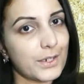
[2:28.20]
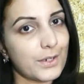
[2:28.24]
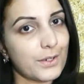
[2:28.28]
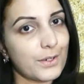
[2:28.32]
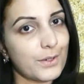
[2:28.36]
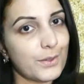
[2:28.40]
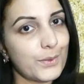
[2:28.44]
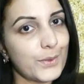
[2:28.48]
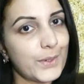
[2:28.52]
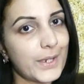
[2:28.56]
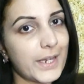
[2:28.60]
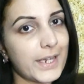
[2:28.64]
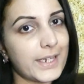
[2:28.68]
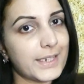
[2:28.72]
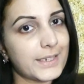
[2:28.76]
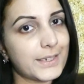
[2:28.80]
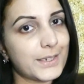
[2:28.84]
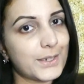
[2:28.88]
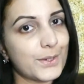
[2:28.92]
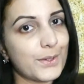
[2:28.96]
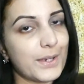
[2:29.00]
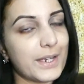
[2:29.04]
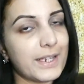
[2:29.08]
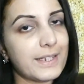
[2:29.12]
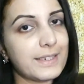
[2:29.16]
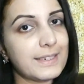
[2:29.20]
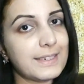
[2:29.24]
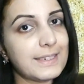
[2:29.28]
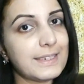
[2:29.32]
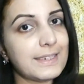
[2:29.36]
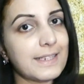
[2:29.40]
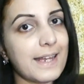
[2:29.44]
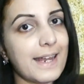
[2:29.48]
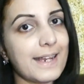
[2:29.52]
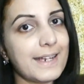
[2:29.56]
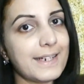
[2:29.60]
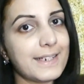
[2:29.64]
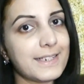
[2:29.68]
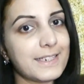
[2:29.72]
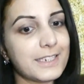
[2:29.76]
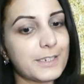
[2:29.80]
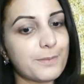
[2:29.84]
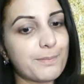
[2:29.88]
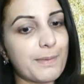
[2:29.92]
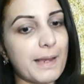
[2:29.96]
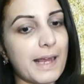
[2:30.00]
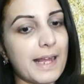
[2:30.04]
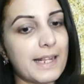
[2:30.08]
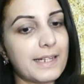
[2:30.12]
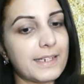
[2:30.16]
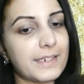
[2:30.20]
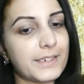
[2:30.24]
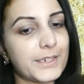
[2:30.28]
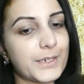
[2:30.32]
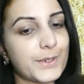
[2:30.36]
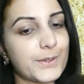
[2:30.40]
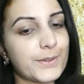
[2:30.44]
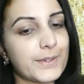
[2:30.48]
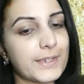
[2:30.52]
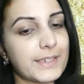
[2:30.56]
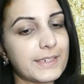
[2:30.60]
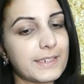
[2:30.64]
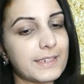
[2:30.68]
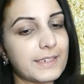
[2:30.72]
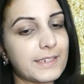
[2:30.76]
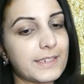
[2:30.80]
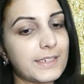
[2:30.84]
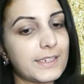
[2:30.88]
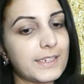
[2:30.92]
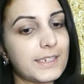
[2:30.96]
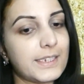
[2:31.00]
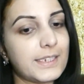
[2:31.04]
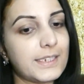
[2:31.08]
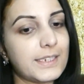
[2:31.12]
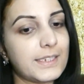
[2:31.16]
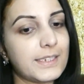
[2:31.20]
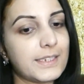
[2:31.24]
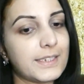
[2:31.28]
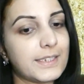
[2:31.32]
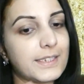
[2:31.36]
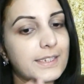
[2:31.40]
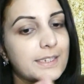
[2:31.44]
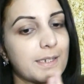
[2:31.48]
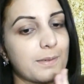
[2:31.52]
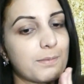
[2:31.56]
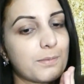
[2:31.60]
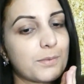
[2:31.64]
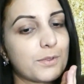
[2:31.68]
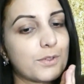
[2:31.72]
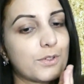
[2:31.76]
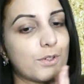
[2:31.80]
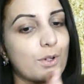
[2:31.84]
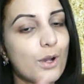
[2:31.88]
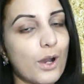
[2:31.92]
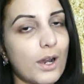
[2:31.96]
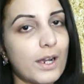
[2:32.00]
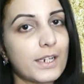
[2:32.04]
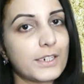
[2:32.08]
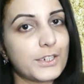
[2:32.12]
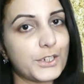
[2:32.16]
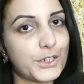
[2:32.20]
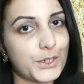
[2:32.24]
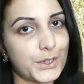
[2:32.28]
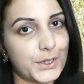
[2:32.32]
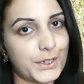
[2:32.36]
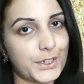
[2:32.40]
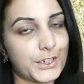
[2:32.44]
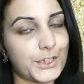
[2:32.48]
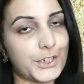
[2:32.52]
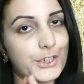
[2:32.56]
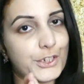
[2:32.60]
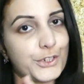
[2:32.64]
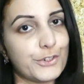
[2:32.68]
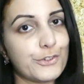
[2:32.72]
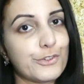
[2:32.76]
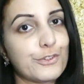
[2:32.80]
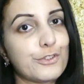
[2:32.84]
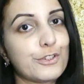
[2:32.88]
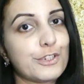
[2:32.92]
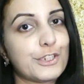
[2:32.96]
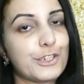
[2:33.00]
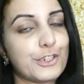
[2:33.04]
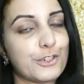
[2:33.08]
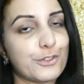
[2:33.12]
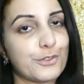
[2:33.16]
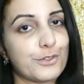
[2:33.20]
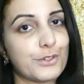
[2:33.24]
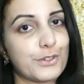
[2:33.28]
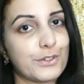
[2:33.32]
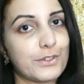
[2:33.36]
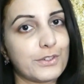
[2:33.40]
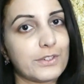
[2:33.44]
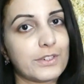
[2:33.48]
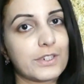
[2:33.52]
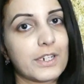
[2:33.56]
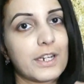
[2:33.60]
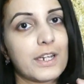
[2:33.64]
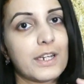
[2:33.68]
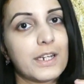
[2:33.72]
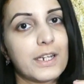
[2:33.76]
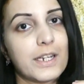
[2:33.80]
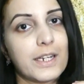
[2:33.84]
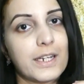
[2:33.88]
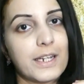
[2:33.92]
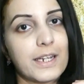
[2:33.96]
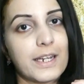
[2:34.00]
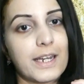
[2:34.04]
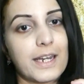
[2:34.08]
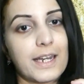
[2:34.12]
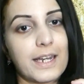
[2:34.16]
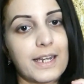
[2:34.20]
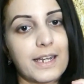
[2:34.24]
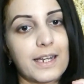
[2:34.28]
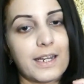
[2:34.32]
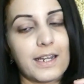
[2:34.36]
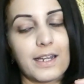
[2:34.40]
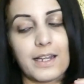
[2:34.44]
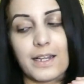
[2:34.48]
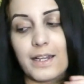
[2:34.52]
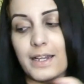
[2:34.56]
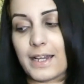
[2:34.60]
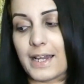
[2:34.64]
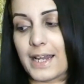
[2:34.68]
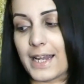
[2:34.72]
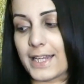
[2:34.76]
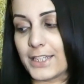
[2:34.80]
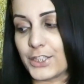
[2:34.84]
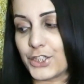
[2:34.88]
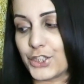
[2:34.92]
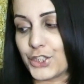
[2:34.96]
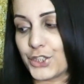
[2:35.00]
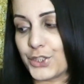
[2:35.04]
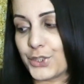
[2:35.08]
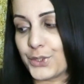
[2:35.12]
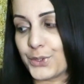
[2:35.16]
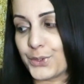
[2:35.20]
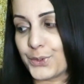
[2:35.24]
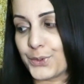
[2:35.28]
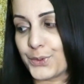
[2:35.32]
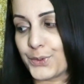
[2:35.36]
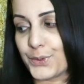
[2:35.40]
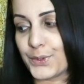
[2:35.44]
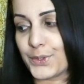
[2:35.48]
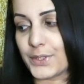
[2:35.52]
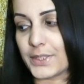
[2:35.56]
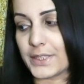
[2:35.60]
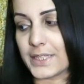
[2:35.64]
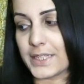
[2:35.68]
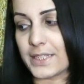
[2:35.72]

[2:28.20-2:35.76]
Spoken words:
Okay, so inside this palette you can see some gorgeous jewel toned eyeshadows.